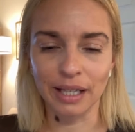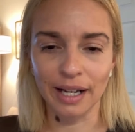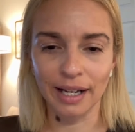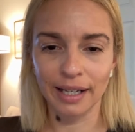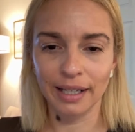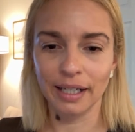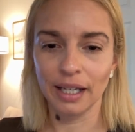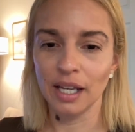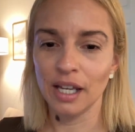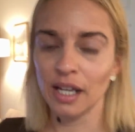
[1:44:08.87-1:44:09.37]

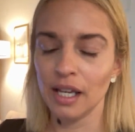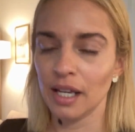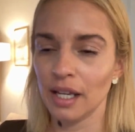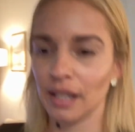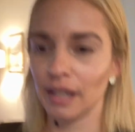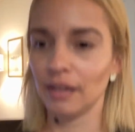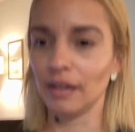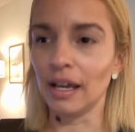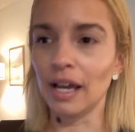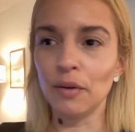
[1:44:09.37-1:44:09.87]
Like
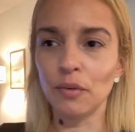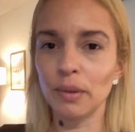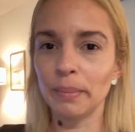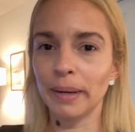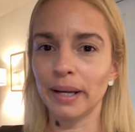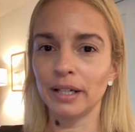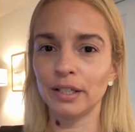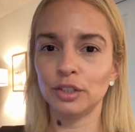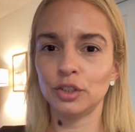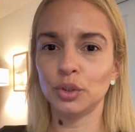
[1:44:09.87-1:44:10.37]

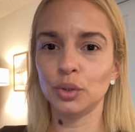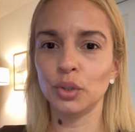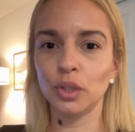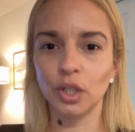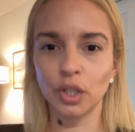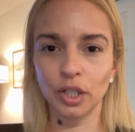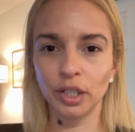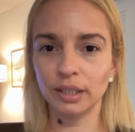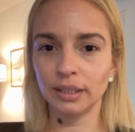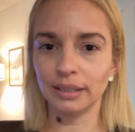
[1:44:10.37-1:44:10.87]
everybody
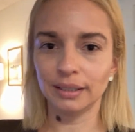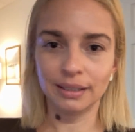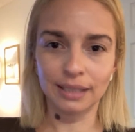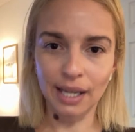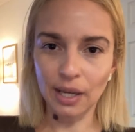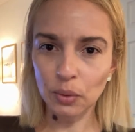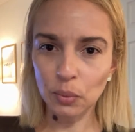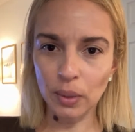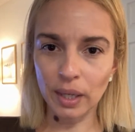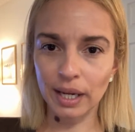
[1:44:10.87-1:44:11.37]
should learn the
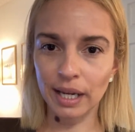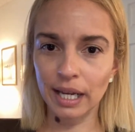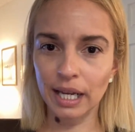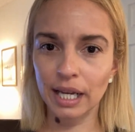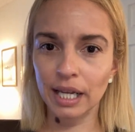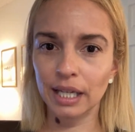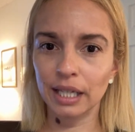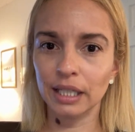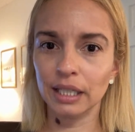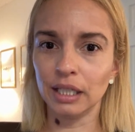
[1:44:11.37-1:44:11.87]
same
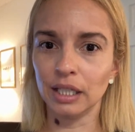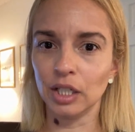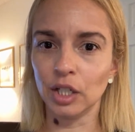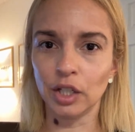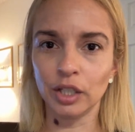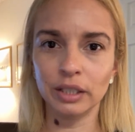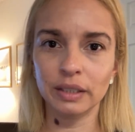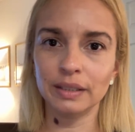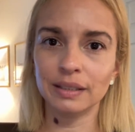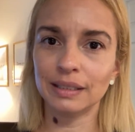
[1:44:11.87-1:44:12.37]
way,
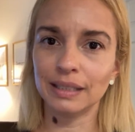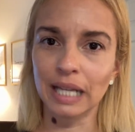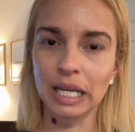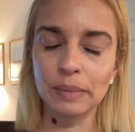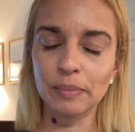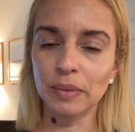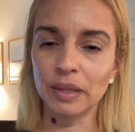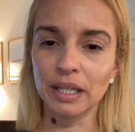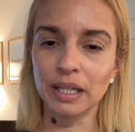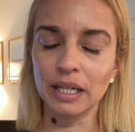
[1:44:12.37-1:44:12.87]
learn the
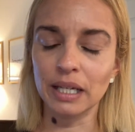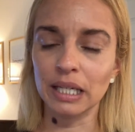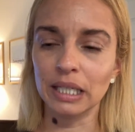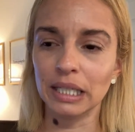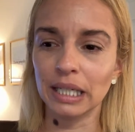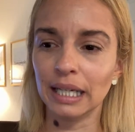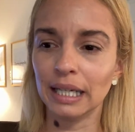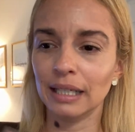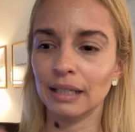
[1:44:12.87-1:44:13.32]
same thing.